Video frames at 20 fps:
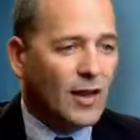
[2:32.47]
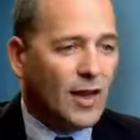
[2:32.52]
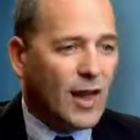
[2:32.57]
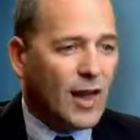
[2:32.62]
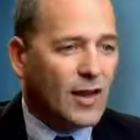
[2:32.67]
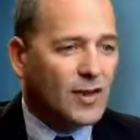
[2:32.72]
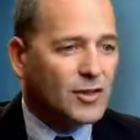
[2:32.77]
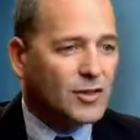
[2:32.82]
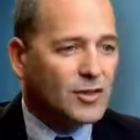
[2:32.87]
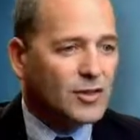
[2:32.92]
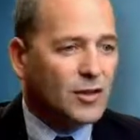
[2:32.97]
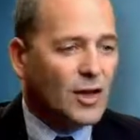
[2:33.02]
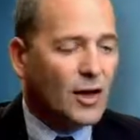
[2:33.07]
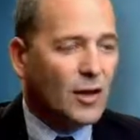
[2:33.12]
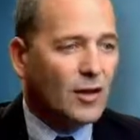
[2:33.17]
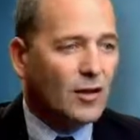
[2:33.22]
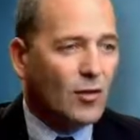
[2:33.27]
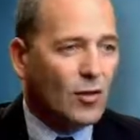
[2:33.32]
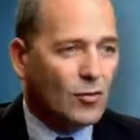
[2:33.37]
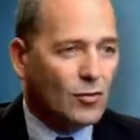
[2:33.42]
case
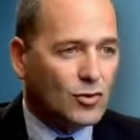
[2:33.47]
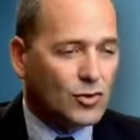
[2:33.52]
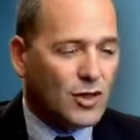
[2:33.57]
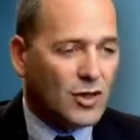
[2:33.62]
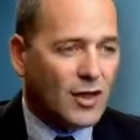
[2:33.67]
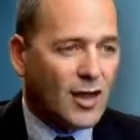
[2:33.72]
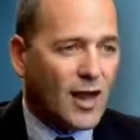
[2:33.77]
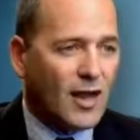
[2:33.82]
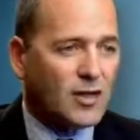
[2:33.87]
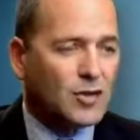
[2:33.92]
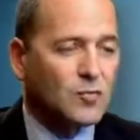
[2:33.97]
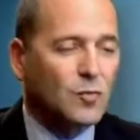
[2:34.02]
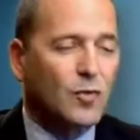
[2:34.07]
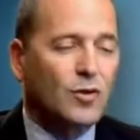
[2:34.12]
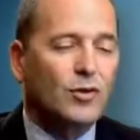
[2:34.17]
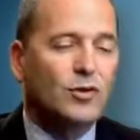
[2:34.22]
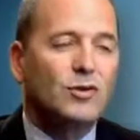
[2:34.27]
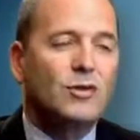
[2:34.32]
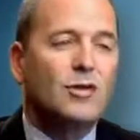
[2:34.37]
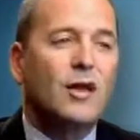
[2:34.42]
goes to the
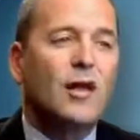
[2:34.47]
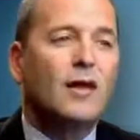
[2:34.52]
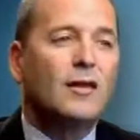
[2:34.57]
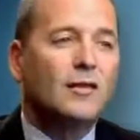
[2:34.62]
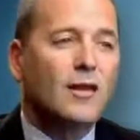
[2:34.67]
experts.